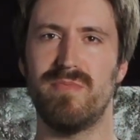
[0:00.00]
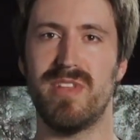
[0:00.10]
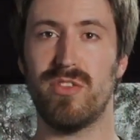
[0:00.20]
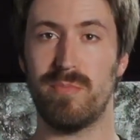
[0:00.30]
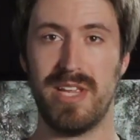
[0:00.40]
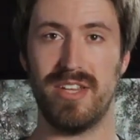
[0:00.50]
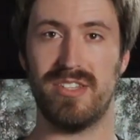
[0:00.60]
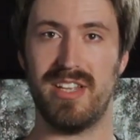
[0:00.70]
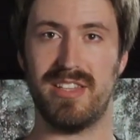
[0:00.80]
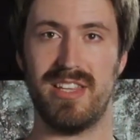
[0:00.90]
The other piece
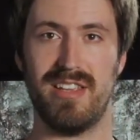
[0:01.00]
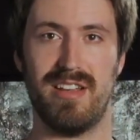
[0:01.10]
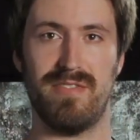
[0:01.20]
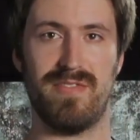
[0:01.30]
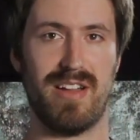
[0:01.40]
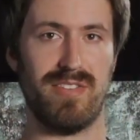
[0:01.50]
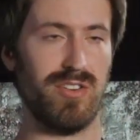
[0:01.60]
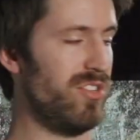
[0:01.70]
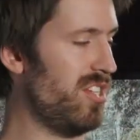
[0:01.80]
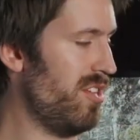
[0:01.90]
that the
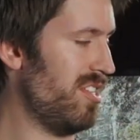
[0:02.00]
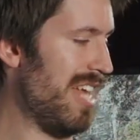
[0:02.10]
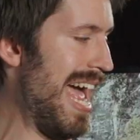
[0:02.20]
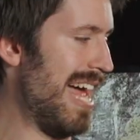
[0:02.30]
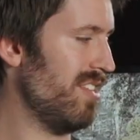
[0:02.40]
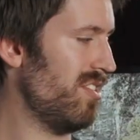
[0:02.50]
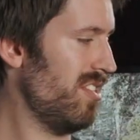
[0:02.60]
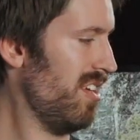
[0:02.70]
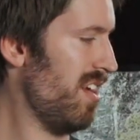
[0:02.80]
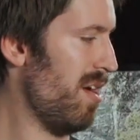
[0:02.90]
500 series adds
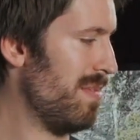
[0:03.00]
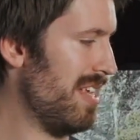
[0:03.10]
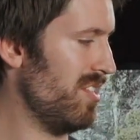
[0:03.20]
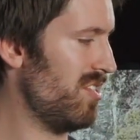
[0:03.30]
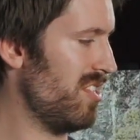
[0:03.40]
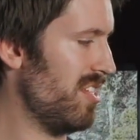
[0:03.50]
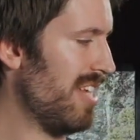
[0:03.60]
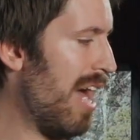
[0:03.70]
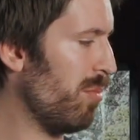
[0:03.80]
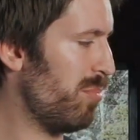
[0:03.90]
is this
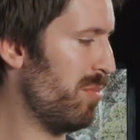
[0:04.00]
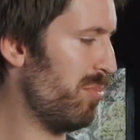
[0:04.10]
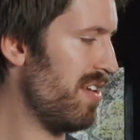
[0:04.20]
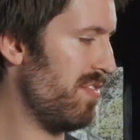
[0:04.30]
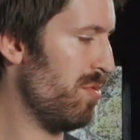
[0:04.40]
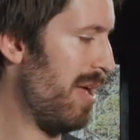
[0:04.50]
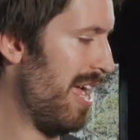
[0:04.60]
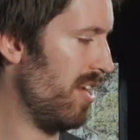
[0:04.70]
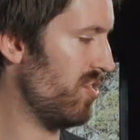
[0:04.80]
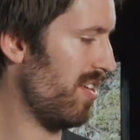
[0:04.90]
output preview page.